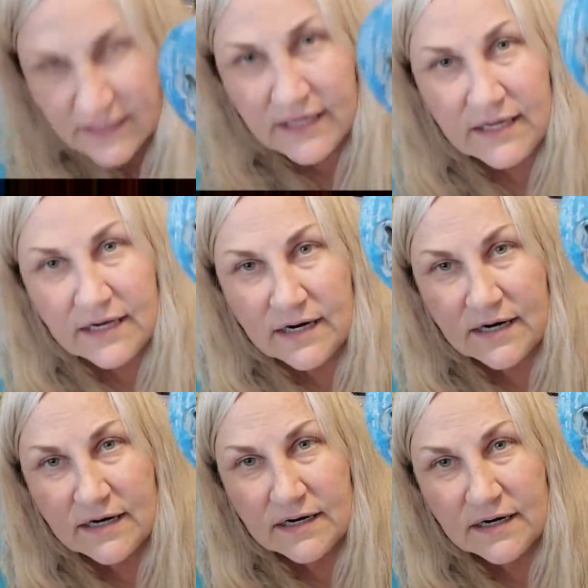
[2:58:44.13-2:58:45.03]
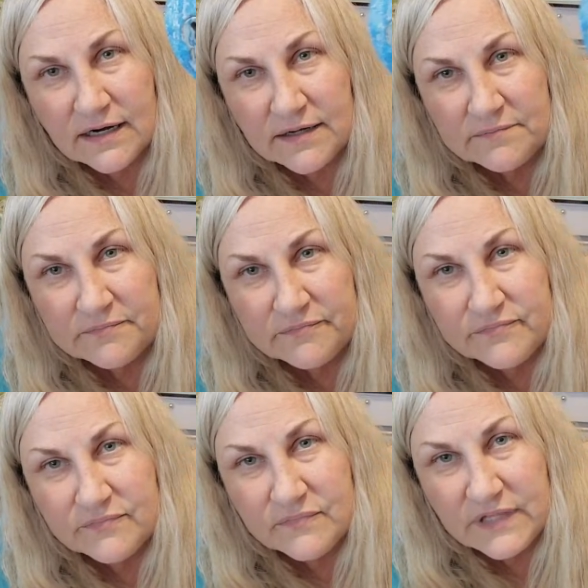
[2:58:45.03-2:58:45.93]
they are um
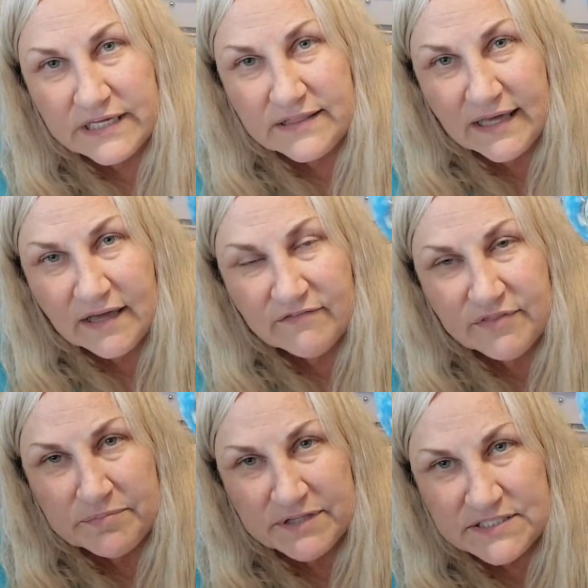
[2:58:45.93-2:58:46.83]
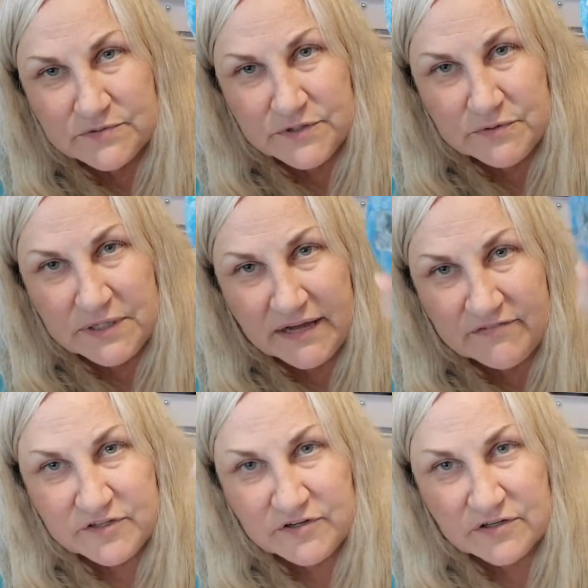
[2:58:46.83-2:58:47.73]
like they have the place where you would
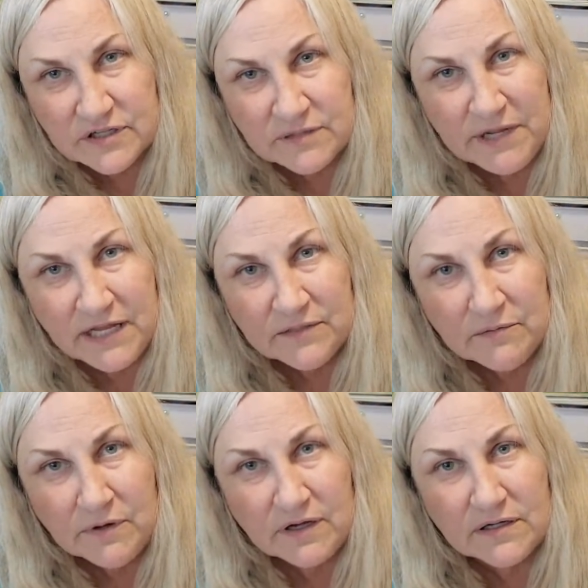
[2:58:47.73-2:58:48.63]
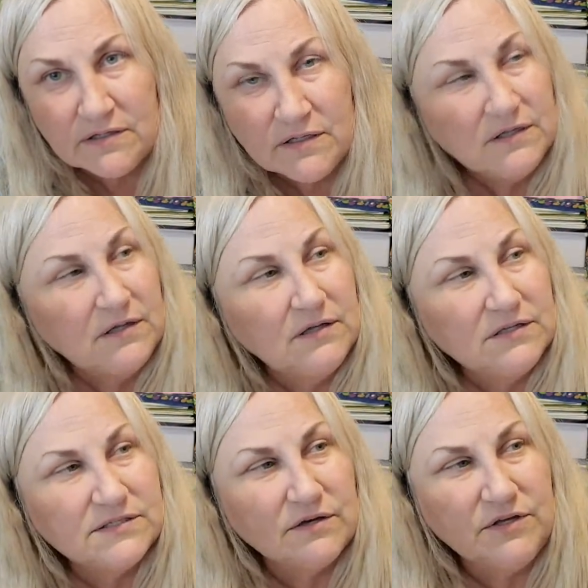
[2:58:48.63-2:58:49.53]
have to hook them on the wall.
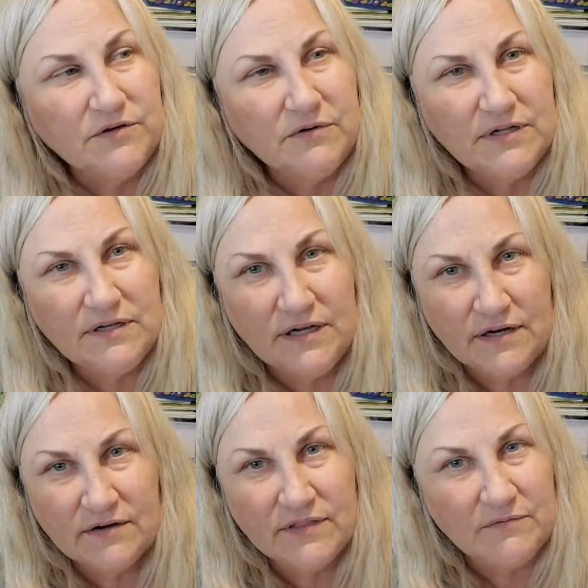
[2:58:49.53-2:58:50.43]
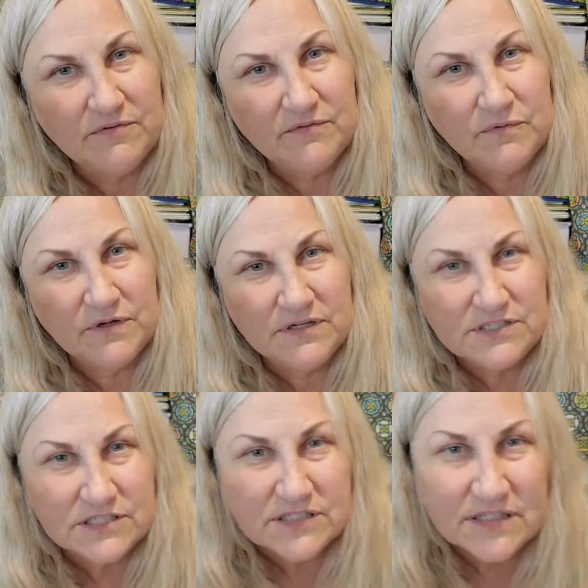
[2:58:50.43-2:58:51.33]
So you would, you know, they wouldn't
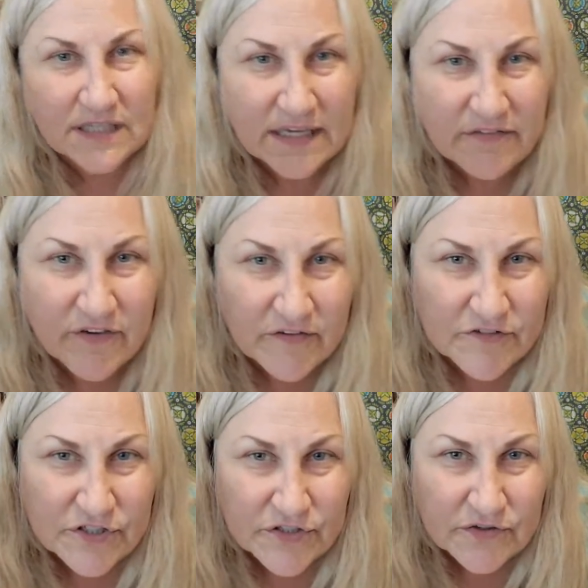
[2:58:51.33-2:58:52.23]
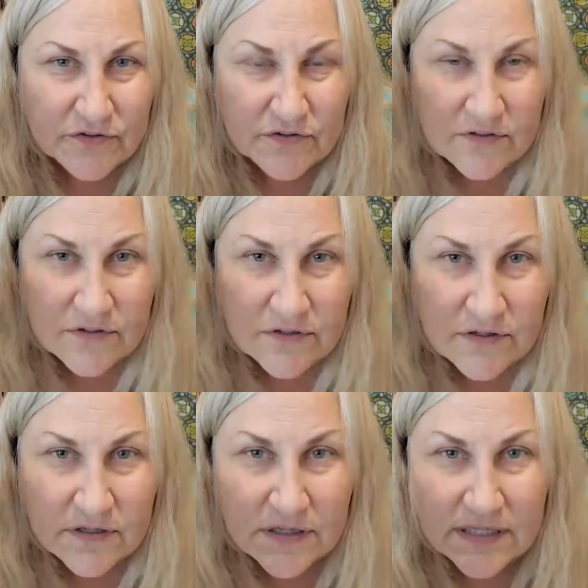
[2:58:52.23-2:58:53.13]
just like if you have two,
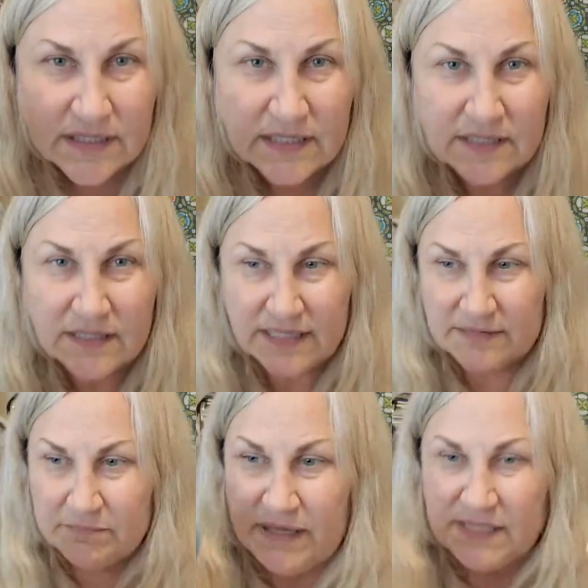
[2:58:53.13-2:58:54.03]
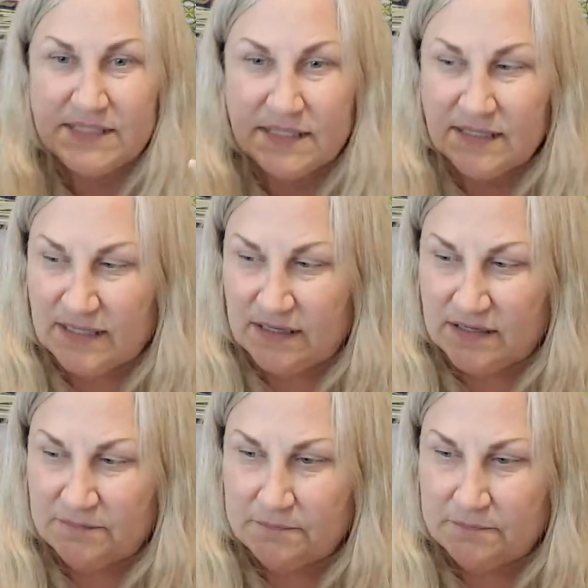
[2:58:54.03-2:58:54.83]
it like makes it like